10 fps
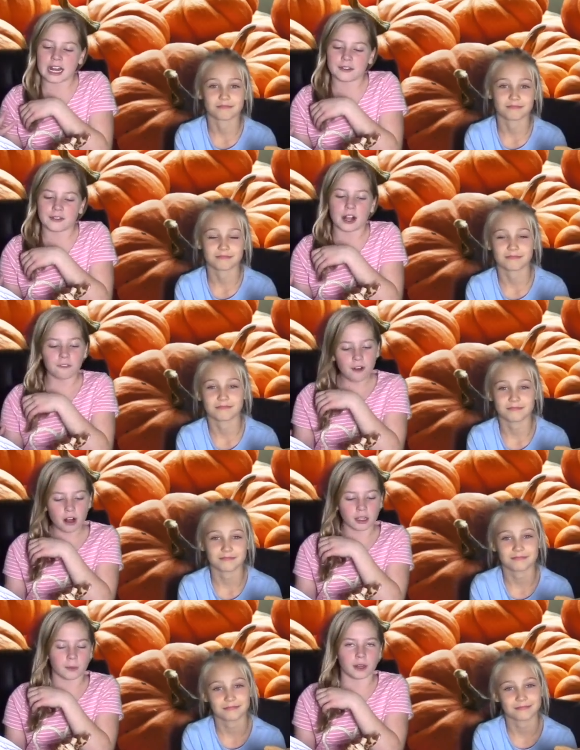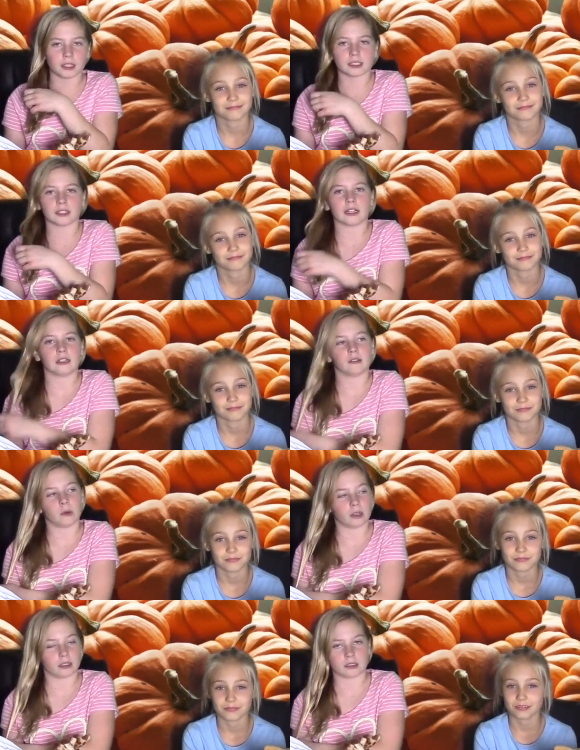Speaker 1: kind of like a folly one because I kind of
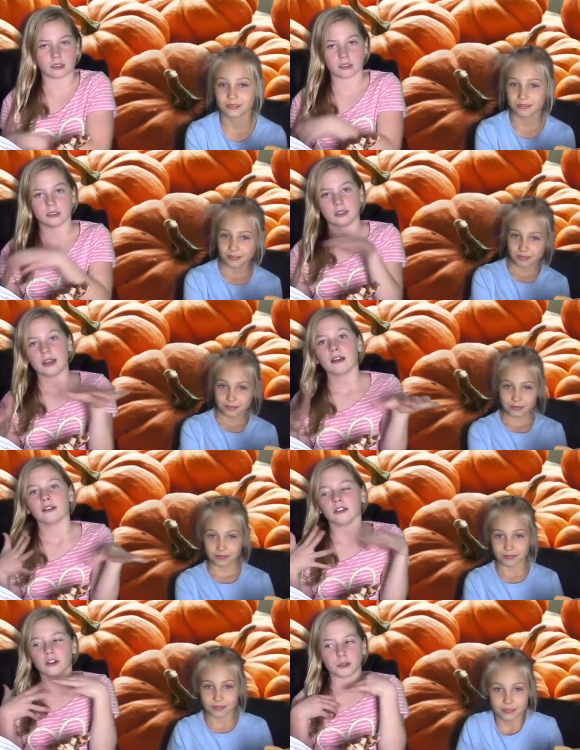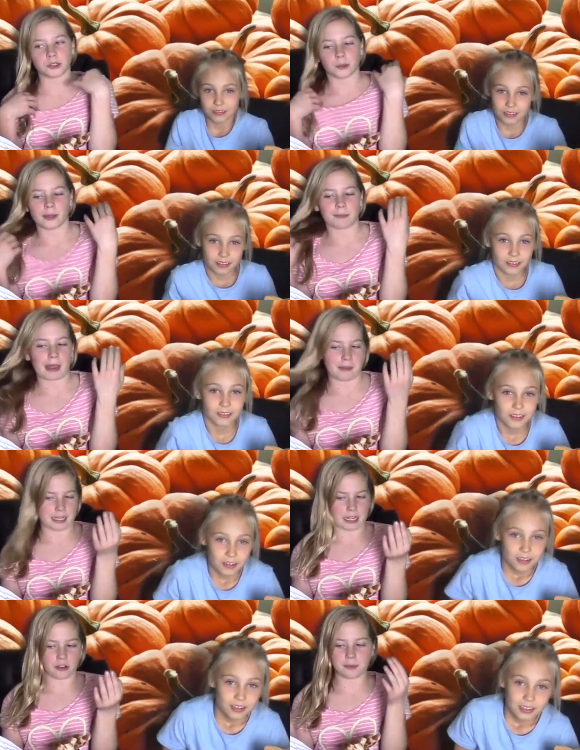wanted to, do it by
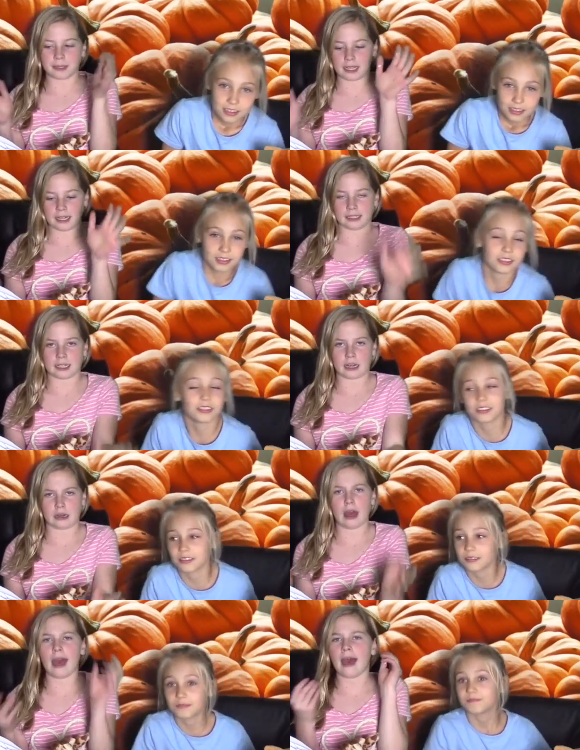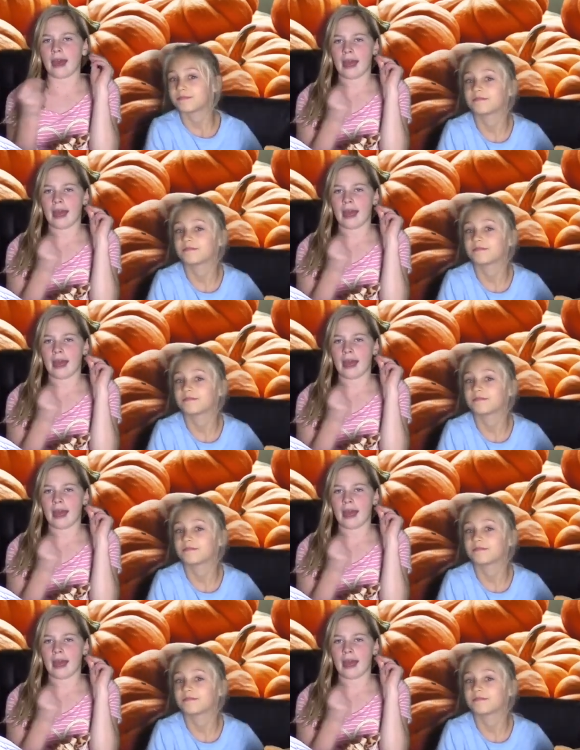myself. But then I decided, I